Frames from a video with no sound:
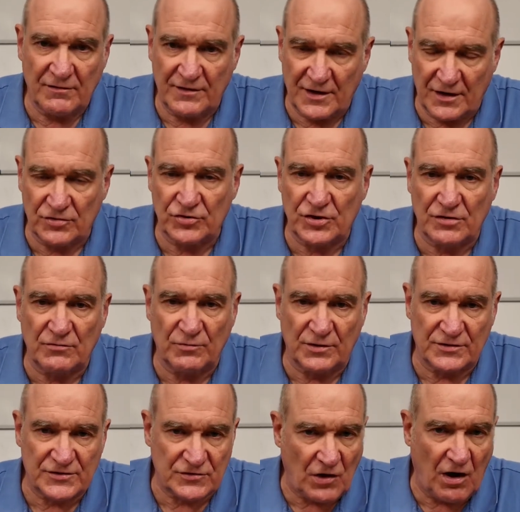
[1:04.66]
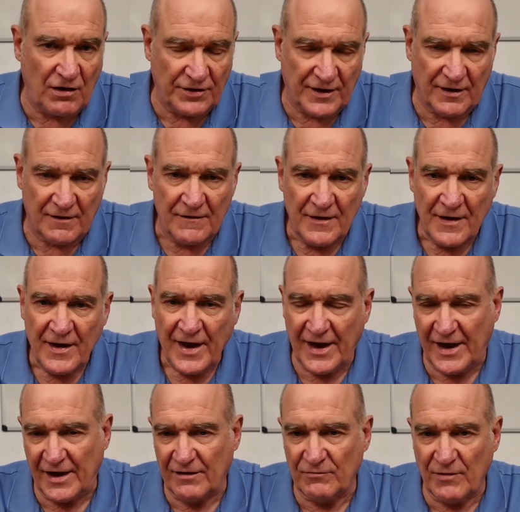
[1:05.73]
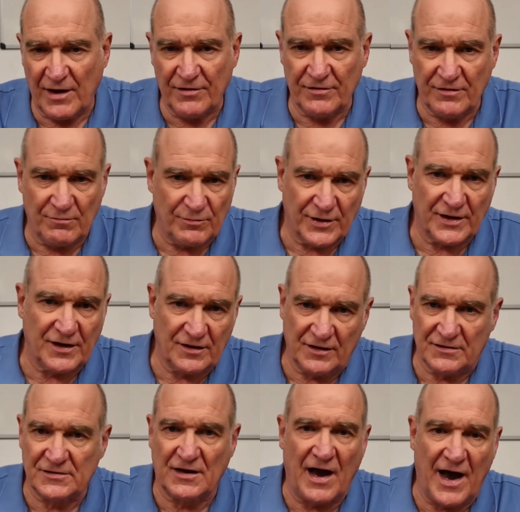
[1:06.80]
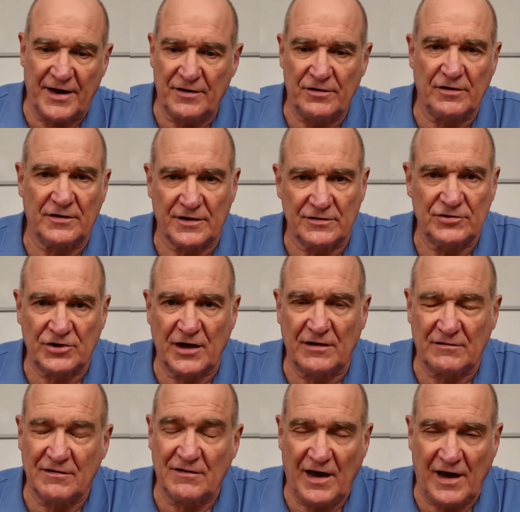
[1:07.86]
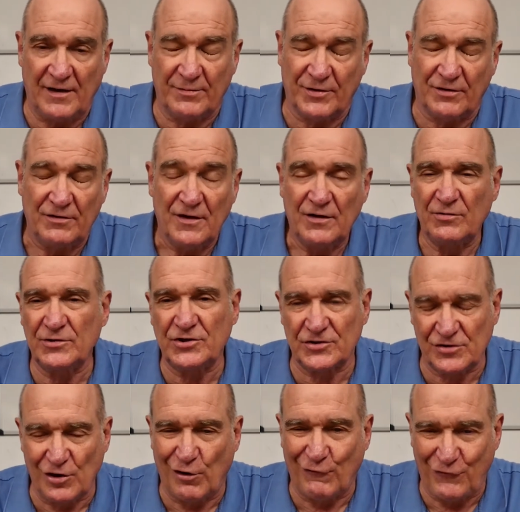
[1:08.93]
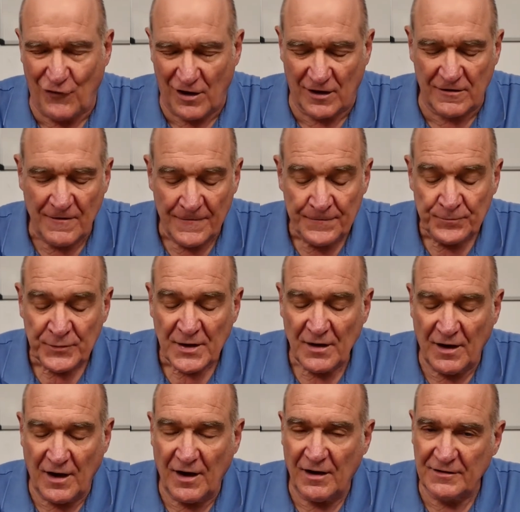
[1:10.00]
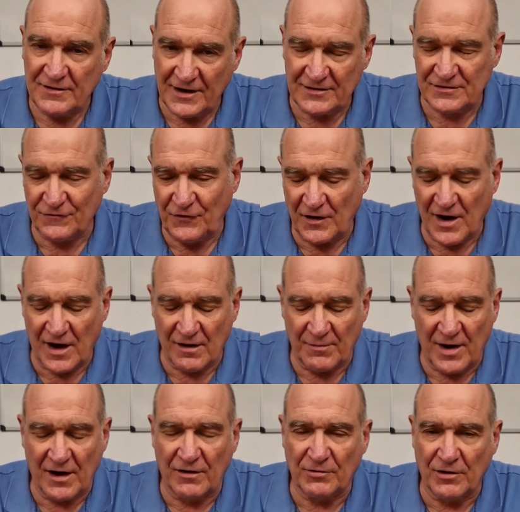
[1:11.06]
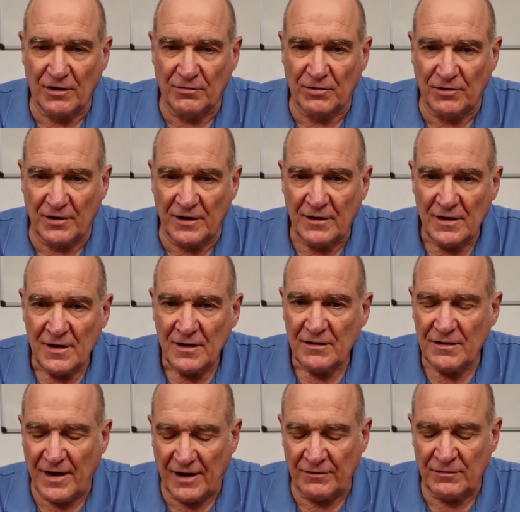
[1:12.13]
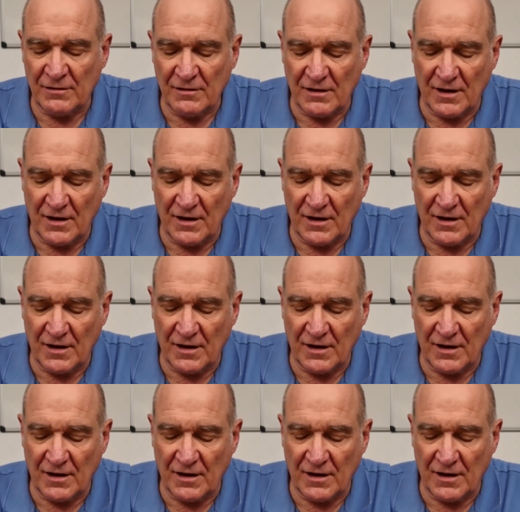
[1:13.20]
the engine will stall there. And rather than bring in the sky hook and shake the table, which is no fun, takes the fun out of model railroading, then